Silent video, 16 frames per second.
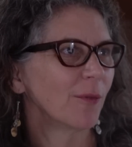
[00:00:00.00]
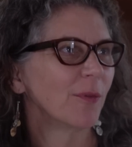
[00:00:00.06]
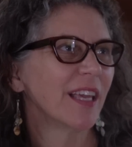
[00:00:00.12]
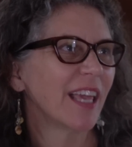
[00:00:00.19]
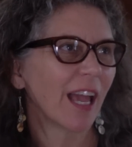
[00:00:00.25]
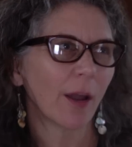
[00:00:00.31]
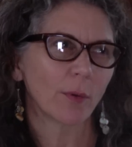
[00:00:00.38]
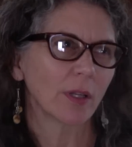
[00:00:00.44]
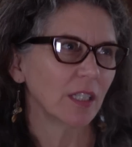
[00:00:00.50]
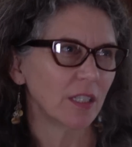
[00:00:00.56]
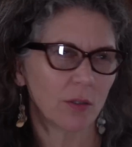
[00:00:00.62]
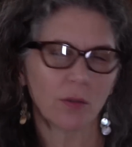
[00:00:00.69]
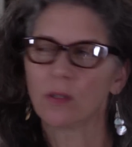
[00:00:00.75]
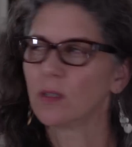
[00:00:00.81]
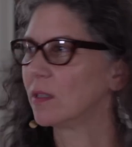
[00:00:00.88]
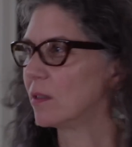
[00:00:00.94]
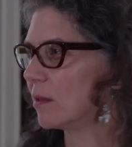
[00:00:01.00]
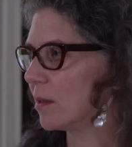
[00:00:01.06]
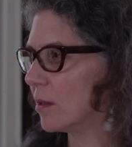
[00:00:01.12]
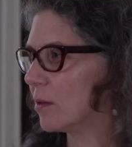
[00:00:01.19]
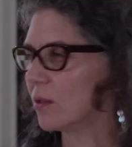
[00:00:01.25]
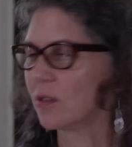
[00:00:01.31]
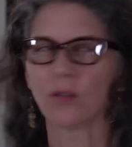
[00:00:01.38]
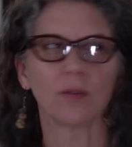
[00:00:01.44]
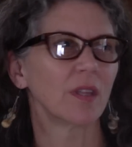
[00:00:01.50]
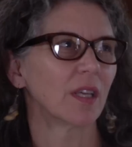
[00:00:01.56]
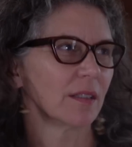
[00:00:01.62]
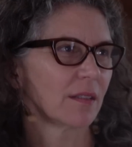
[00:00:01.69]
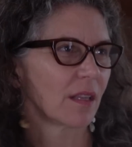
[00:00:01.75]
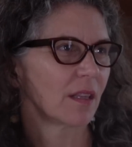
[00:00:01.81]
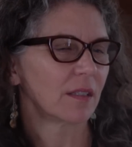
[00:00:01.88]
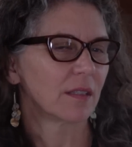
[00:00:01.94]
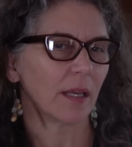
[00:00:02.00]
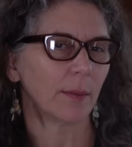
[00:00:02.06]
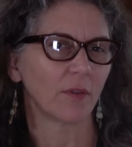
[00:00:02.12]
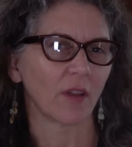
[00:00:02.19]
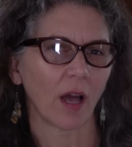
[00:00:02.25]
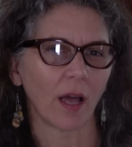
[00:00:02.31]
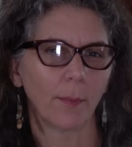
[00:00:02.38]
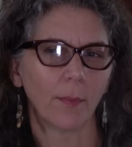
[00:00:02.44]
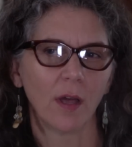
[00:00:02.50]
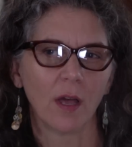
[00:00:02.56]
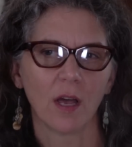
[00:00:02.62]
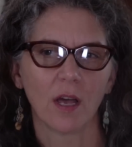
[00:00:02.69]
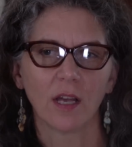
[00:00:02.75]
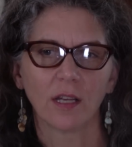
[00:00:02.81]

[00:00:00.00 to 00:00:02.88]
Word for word: Right. We can't really do those two things at the same time.